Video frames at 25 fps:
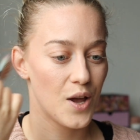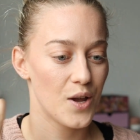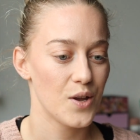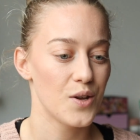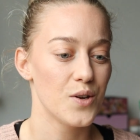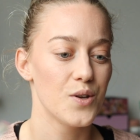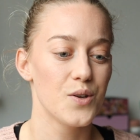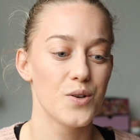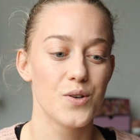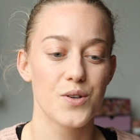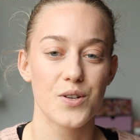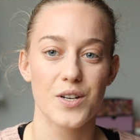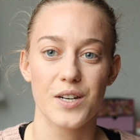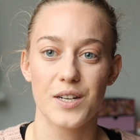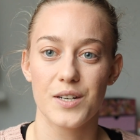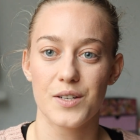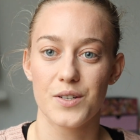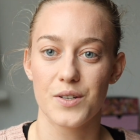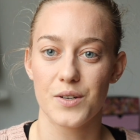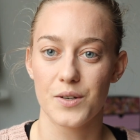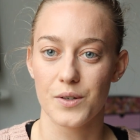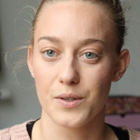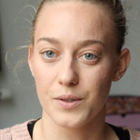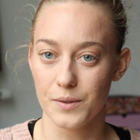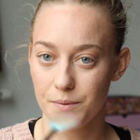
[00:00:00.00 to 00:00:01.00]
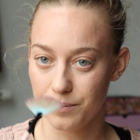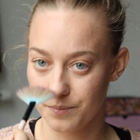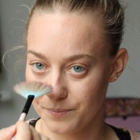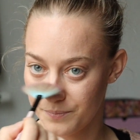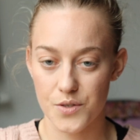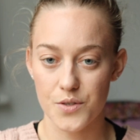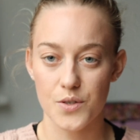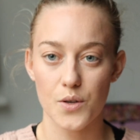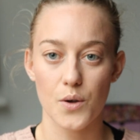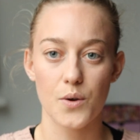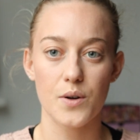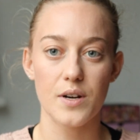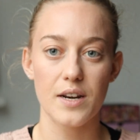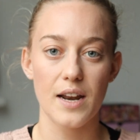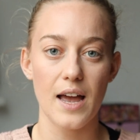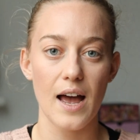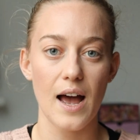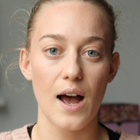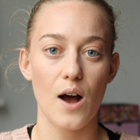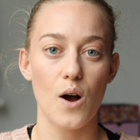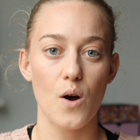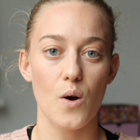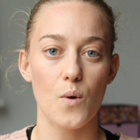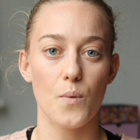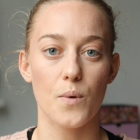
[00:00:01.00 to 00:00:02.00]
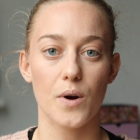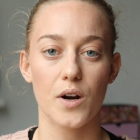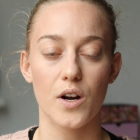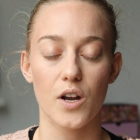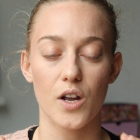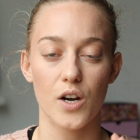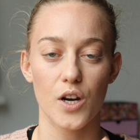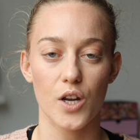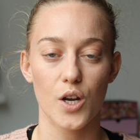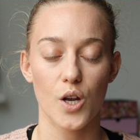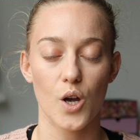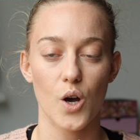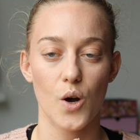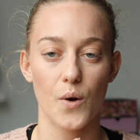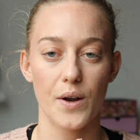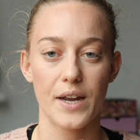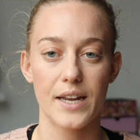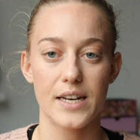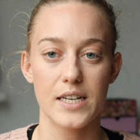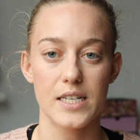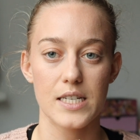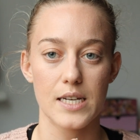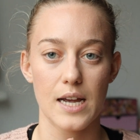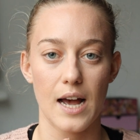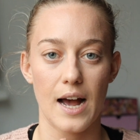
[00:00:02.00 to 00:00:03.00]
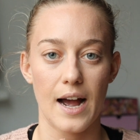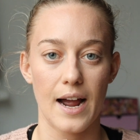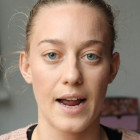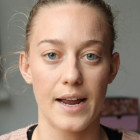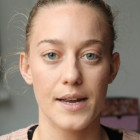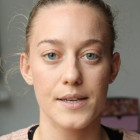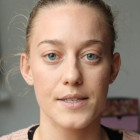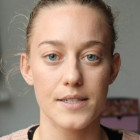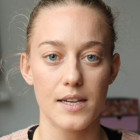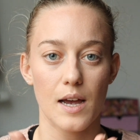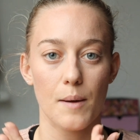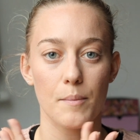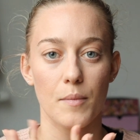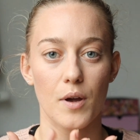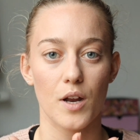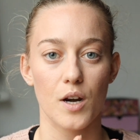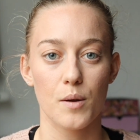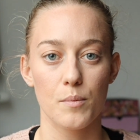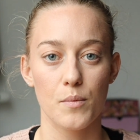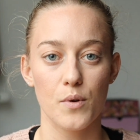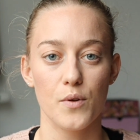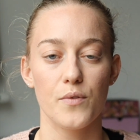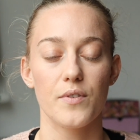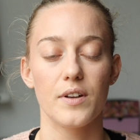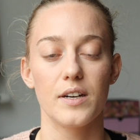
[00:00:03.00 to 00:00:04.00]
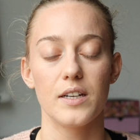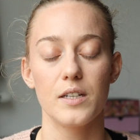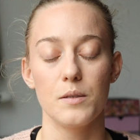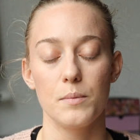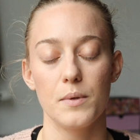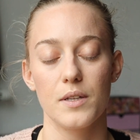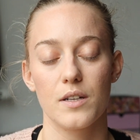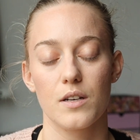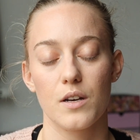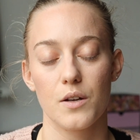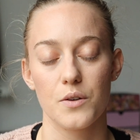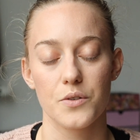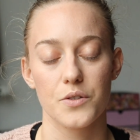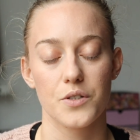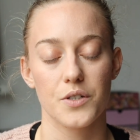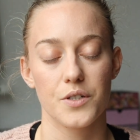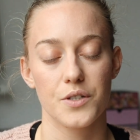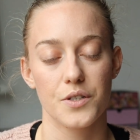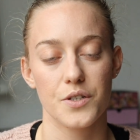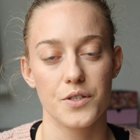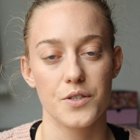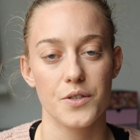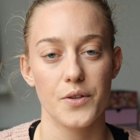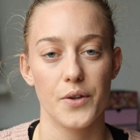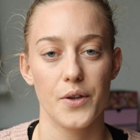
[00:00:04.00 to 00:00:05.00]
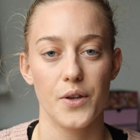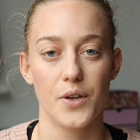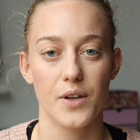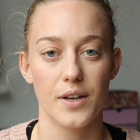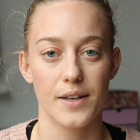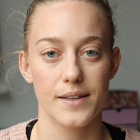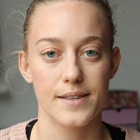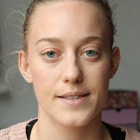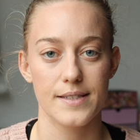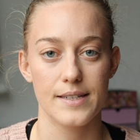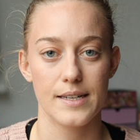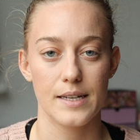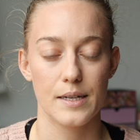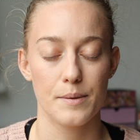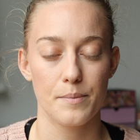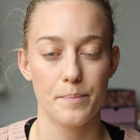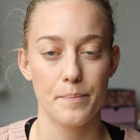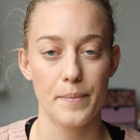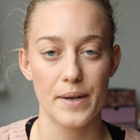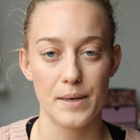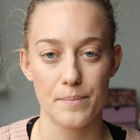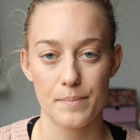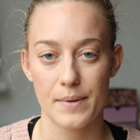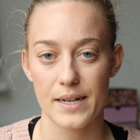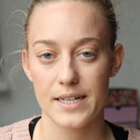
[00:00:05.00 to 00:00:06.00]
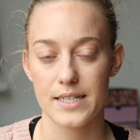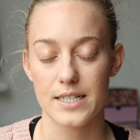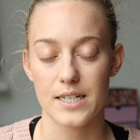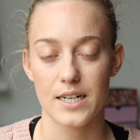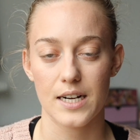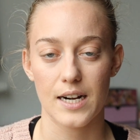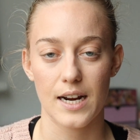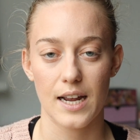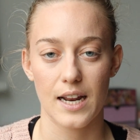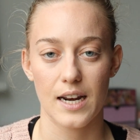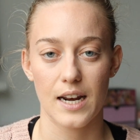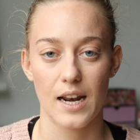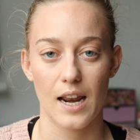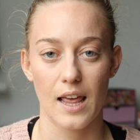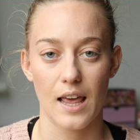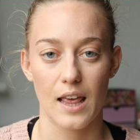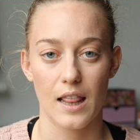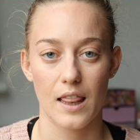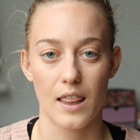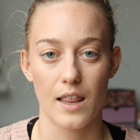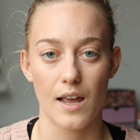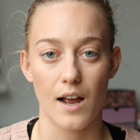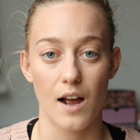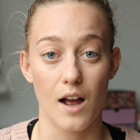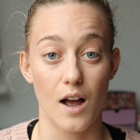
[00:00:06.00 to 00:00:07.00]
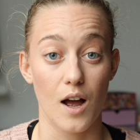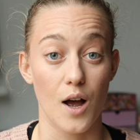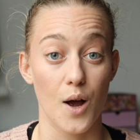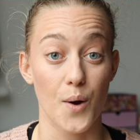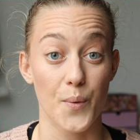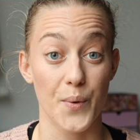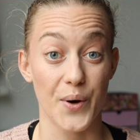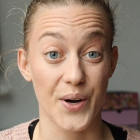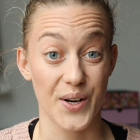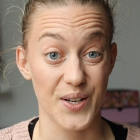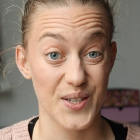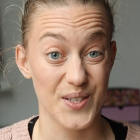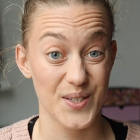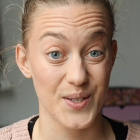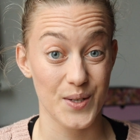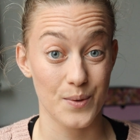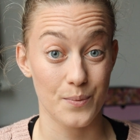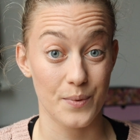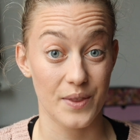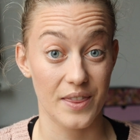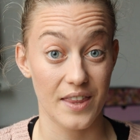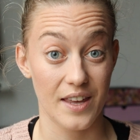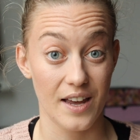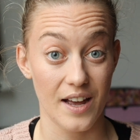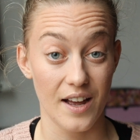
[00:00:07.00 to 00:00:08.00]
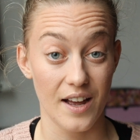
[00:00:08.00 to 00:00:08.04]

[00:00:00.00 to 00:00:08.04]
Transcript: usually do. So now we're gonna go into eyes. I'm gonna move a little bit closer so you can see it a bit better, and then we're gonna start with the